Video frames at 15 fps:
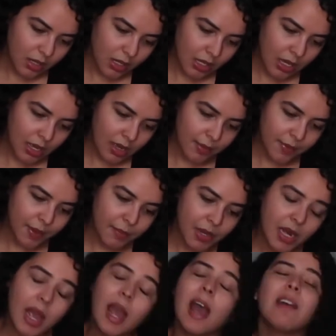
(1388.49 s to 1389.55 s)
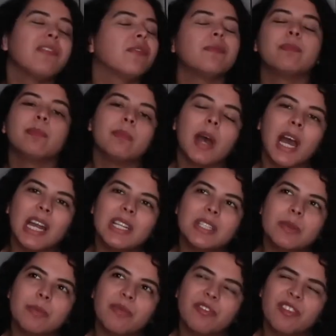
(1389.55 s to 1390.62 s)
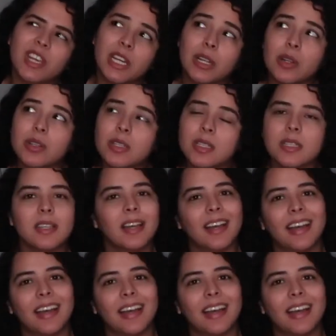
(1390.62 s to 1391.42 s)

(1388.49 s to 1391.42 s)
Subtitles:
I mean, I have had some feels